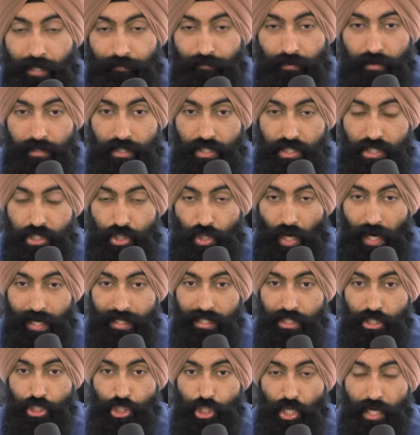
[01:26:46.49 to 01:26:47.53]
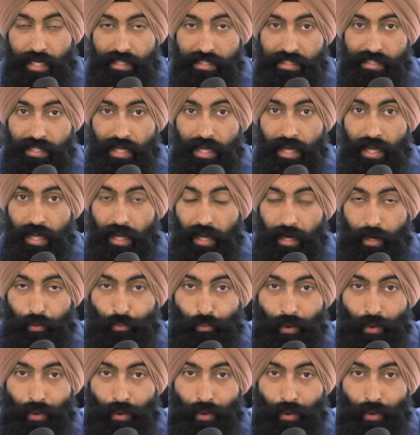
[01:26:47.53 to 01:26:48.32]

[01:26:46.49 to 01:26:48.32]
If you're just trying to chase a